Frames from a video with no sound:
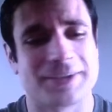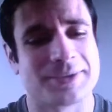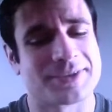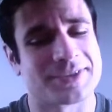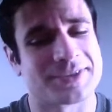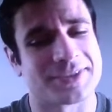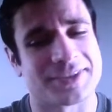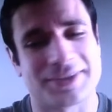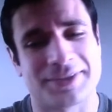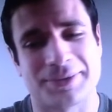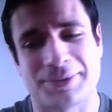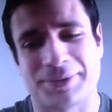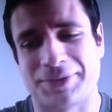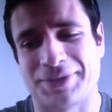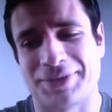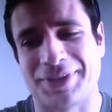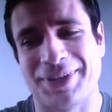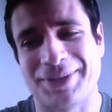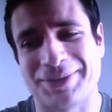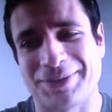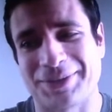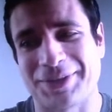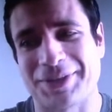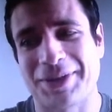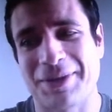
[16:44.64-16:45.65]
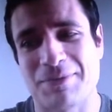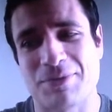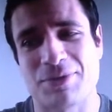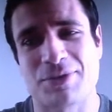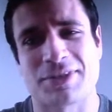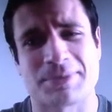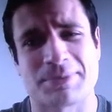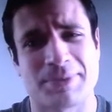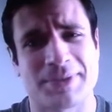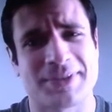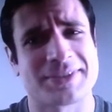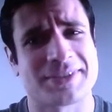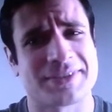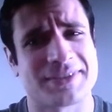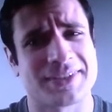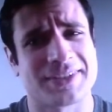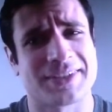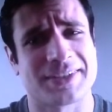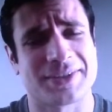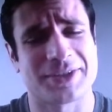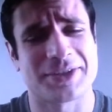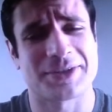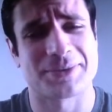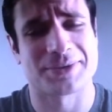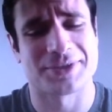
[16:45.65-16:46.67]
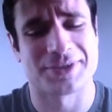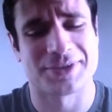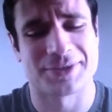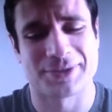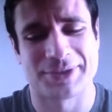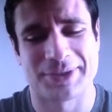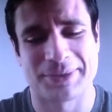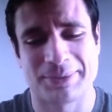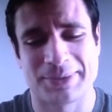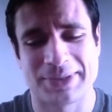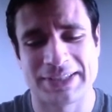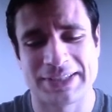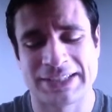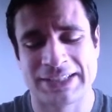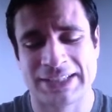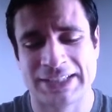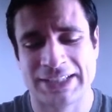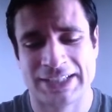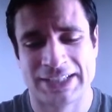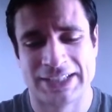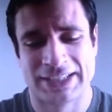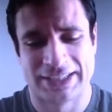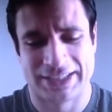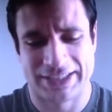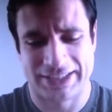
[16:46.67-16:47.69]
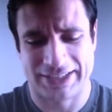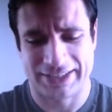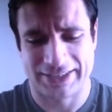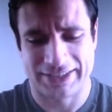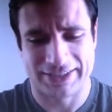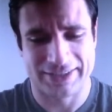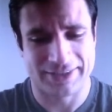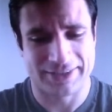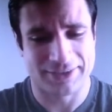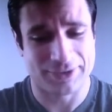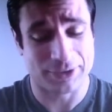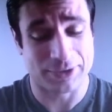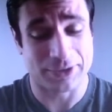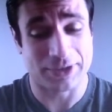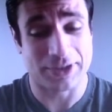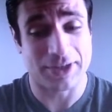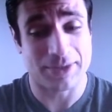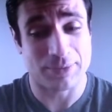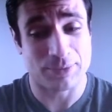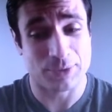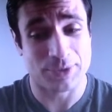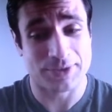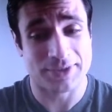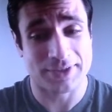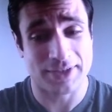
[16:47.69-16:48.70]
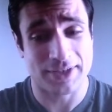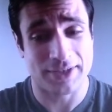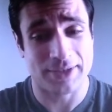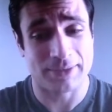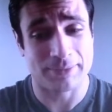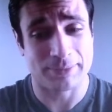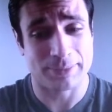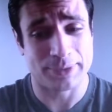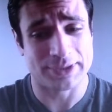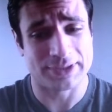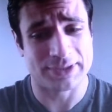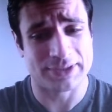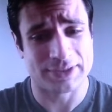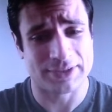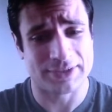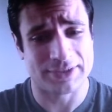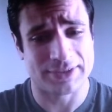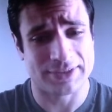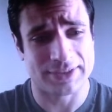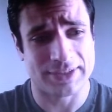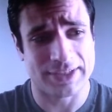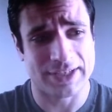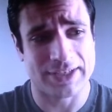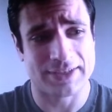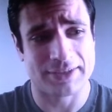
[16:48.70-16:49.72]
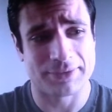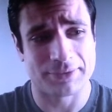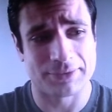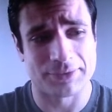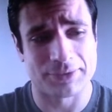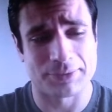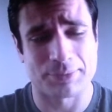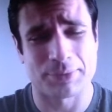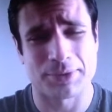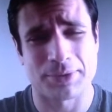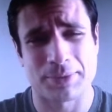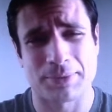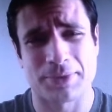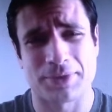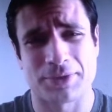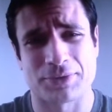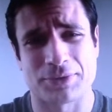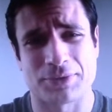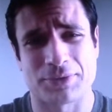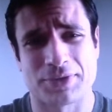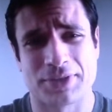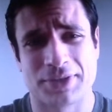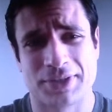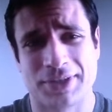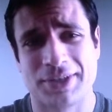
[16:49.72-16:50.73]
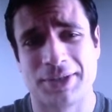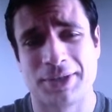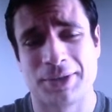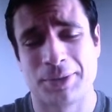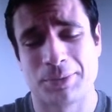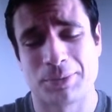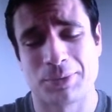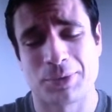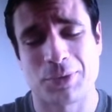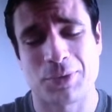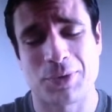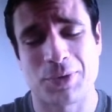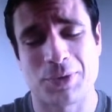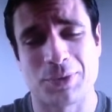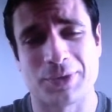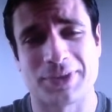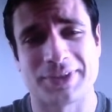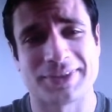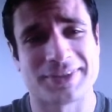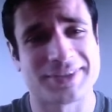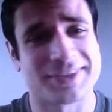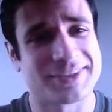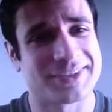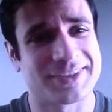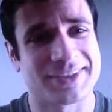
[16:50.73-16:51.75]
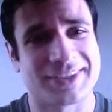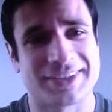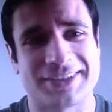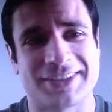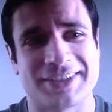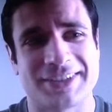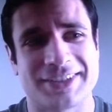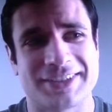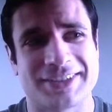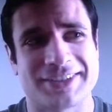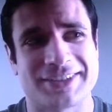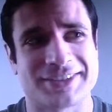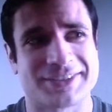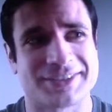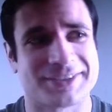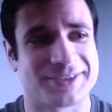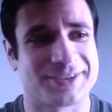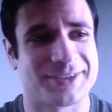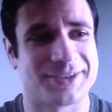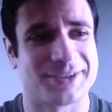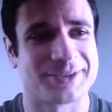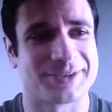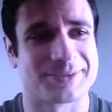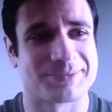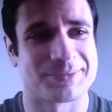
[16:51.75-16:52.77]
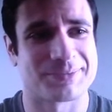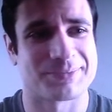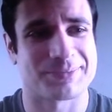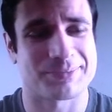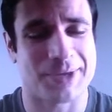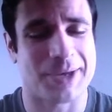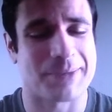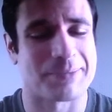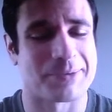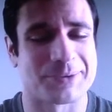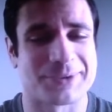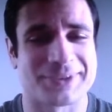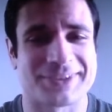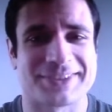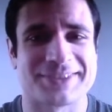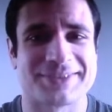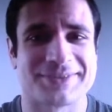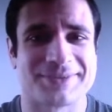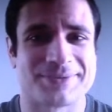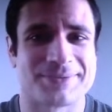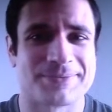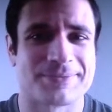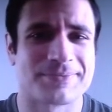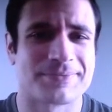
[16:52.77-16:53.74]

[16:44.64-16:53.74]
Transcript: was a lot more expensive than I thought it was going to be, and took a lot more time. But at the end, it was pretty well worth it, and happy with it.